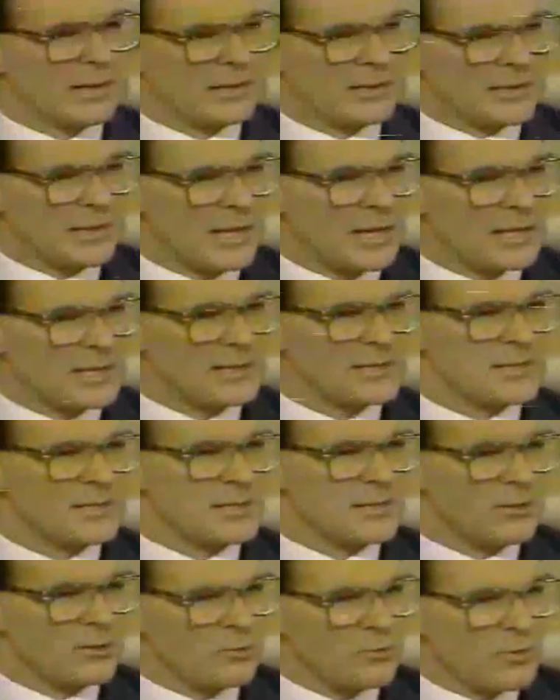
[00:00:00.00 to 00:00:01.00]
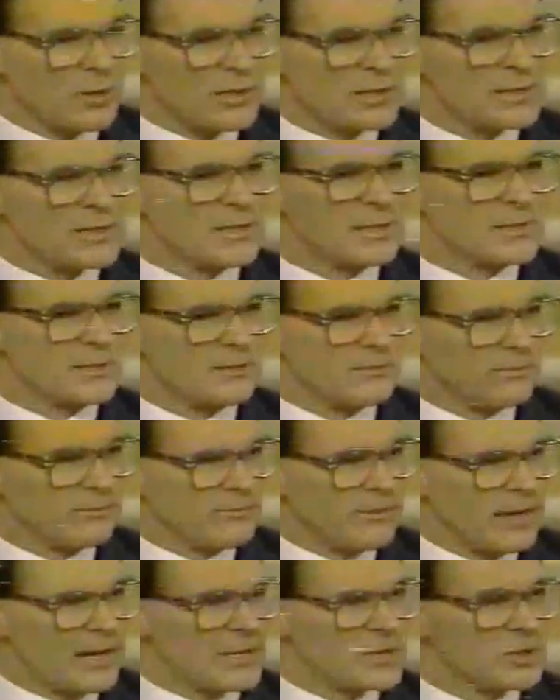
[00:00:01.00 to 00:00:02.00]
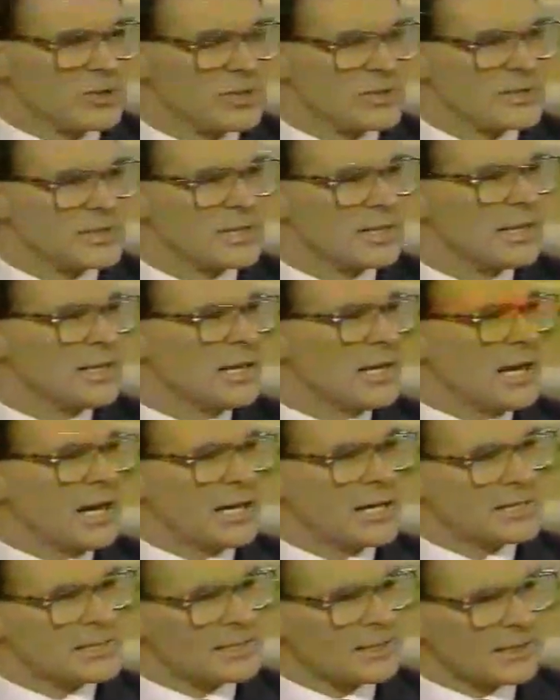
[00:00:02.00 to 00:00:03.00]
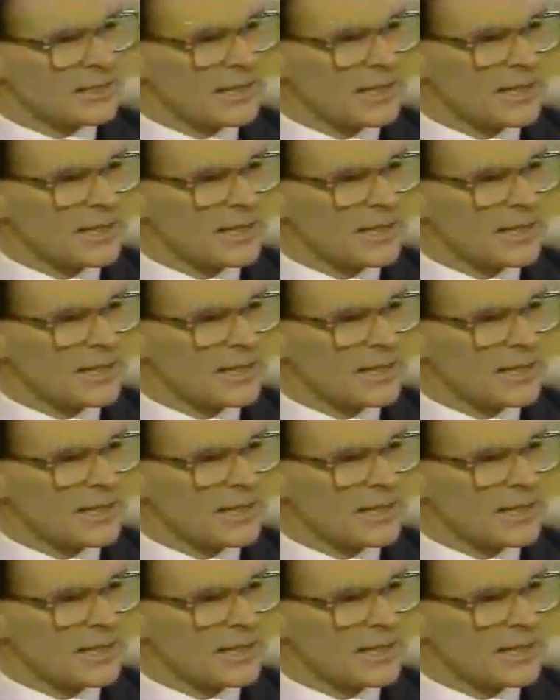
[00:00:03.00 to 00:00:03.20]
like Nazi and racist and fascist, and it's a